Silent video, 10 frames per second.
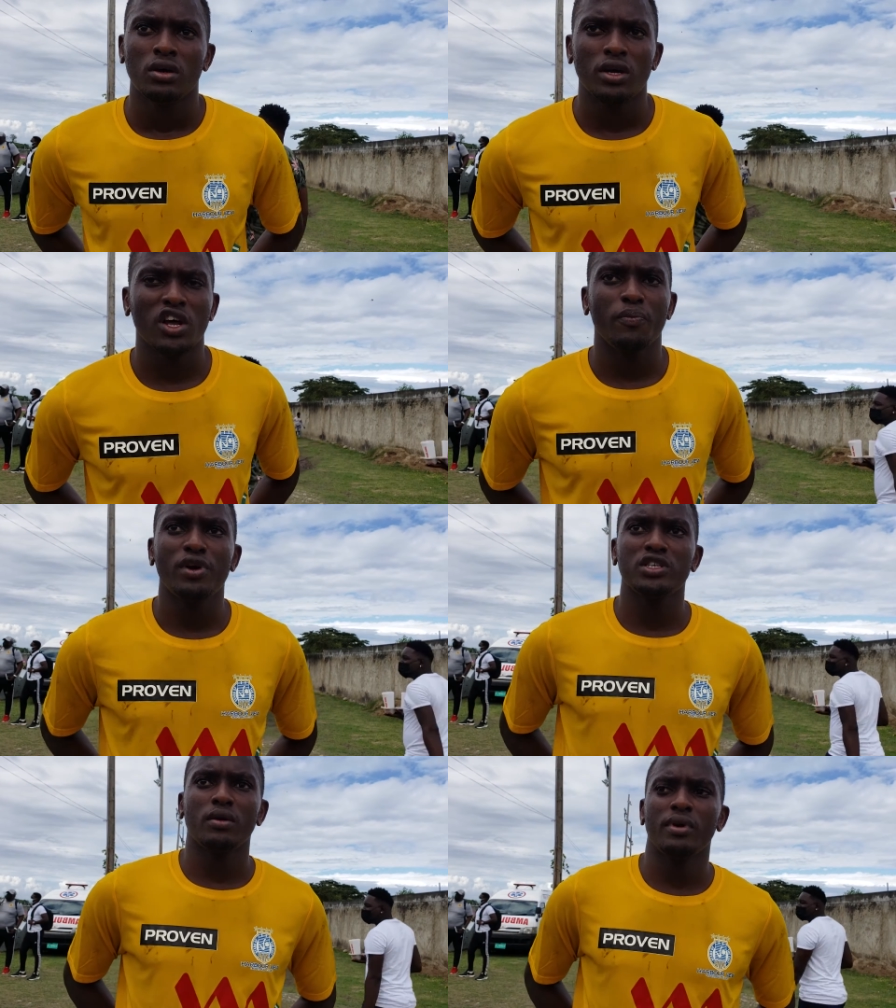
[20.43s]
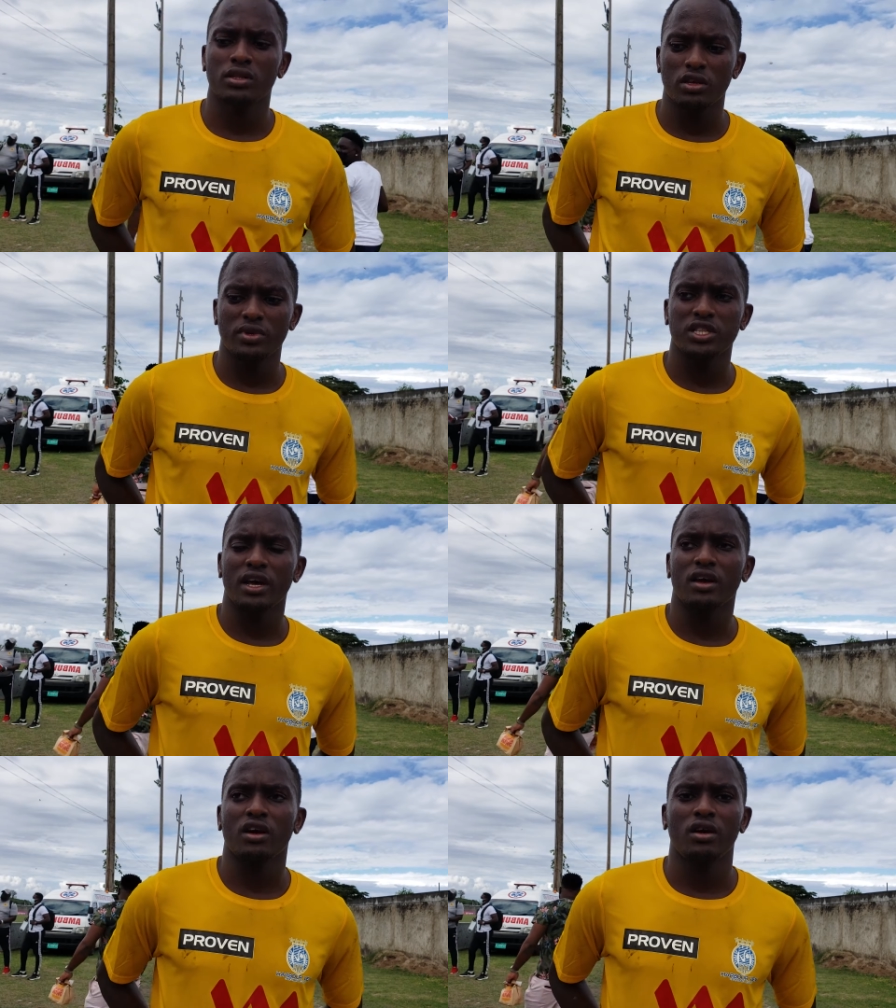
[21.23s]
other players on my team is
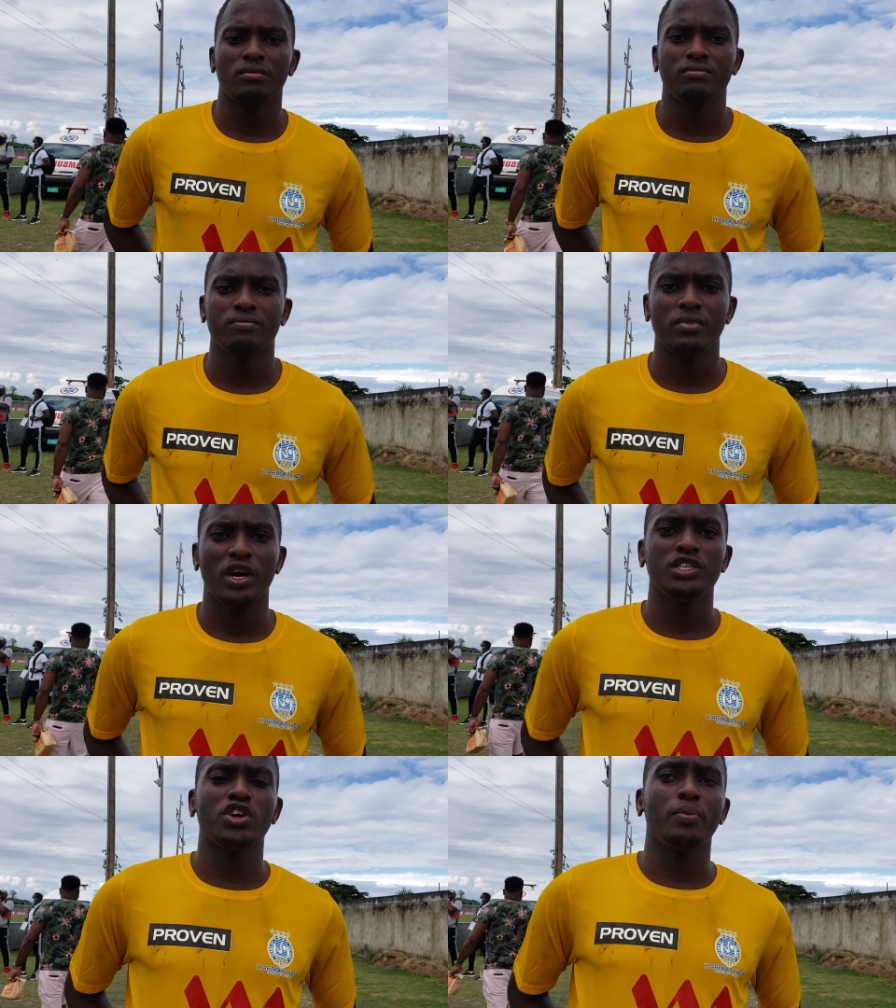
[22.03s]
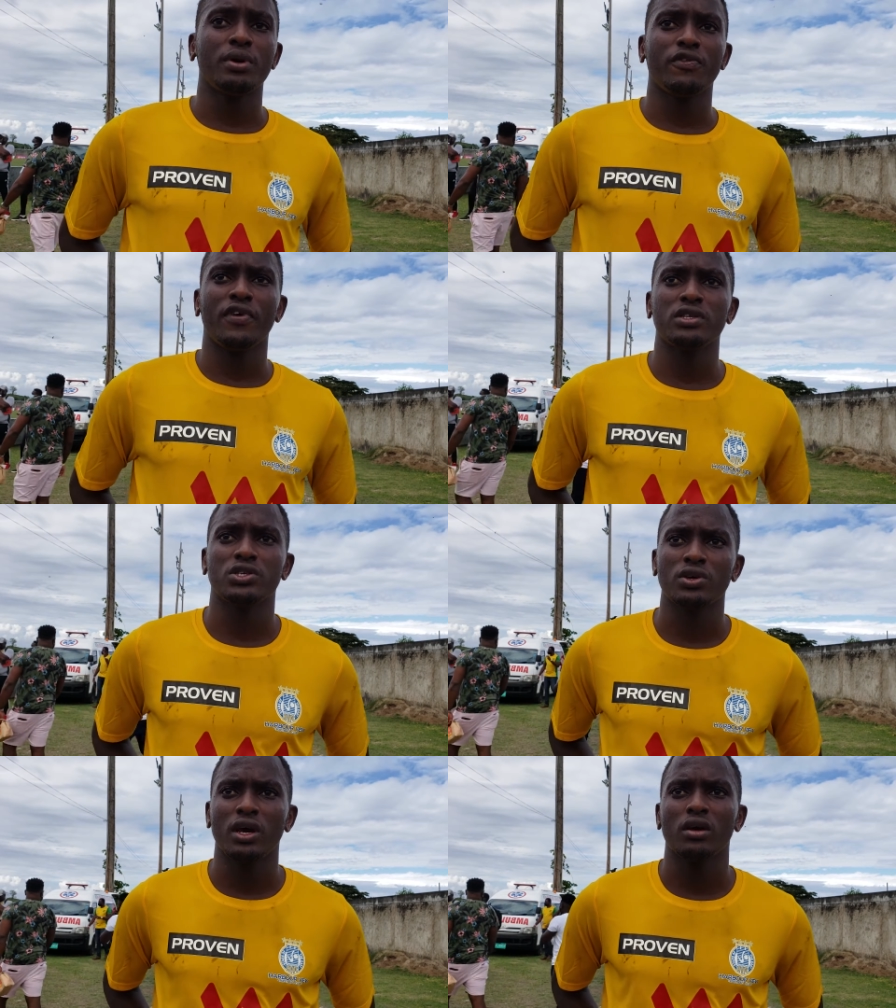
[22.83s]
like um, enjoy playing with fans.
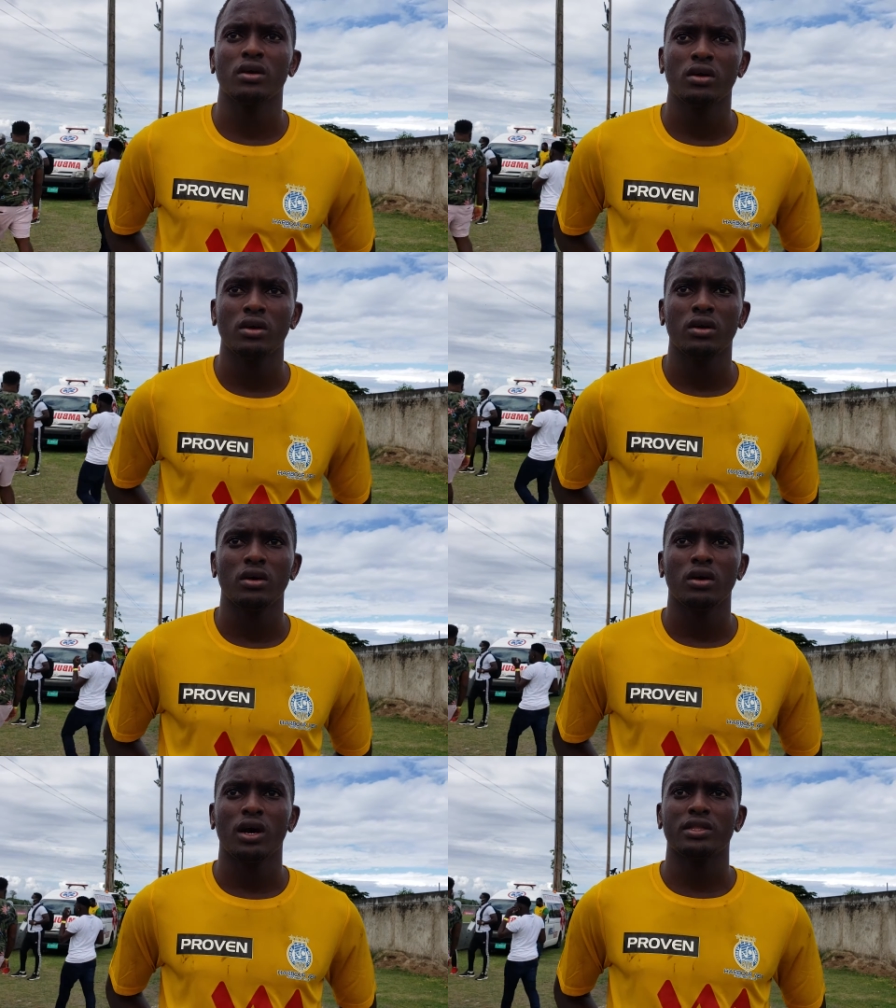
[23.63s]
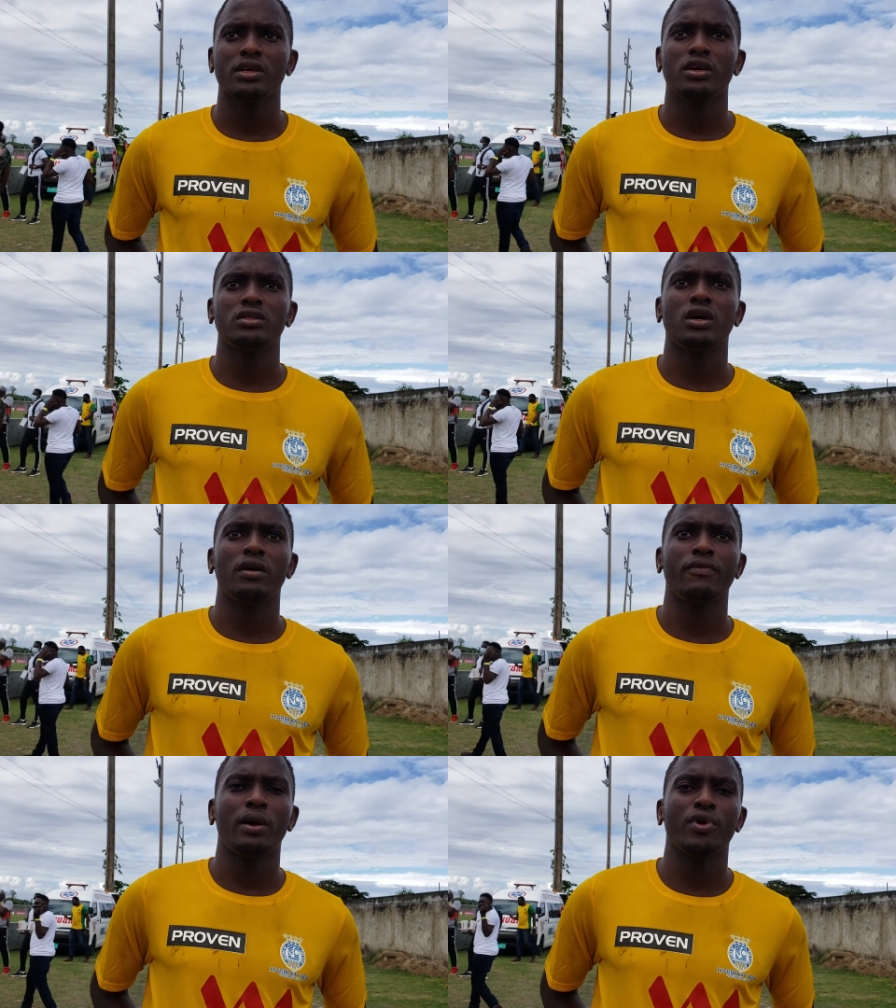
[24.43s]
So yeah, I think it's
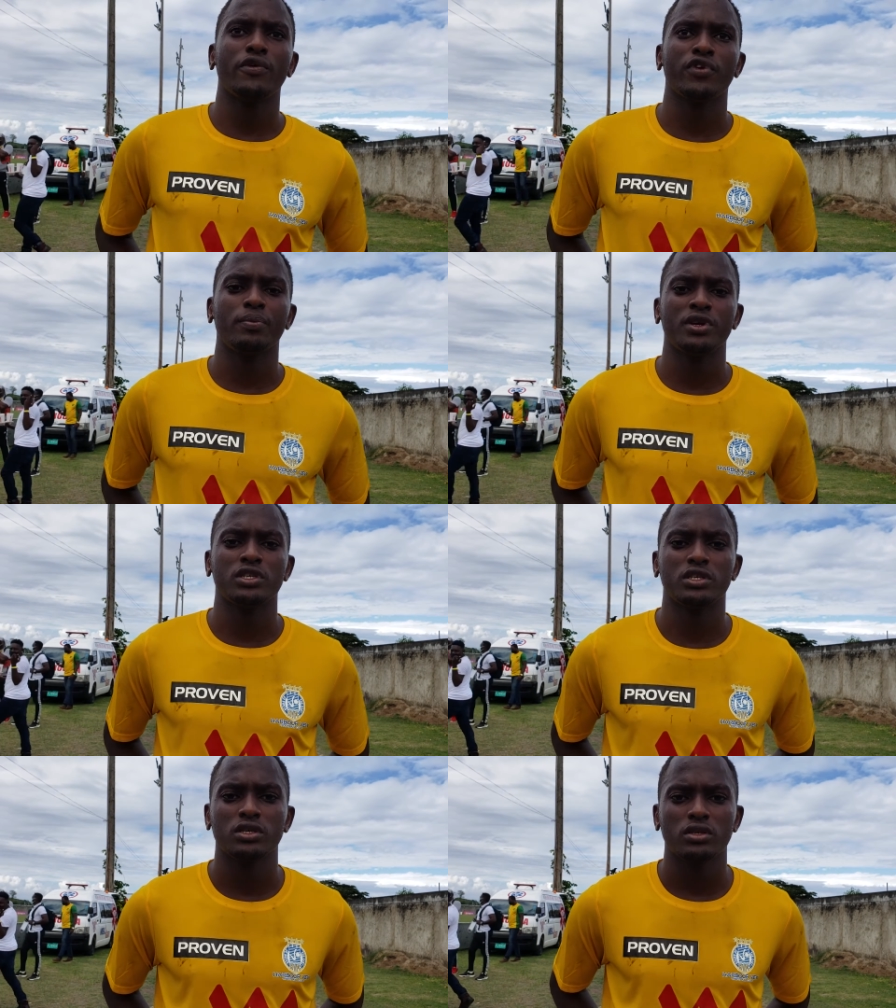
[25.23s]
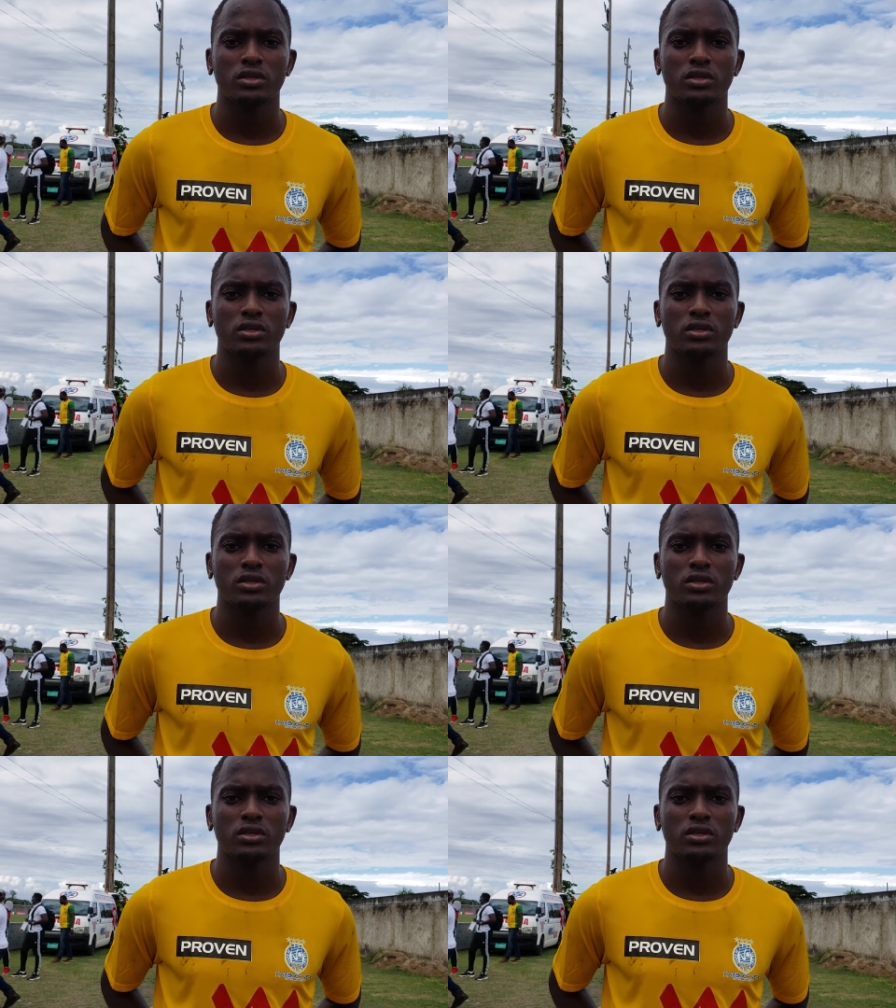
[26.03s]
um, I'm grateful for this.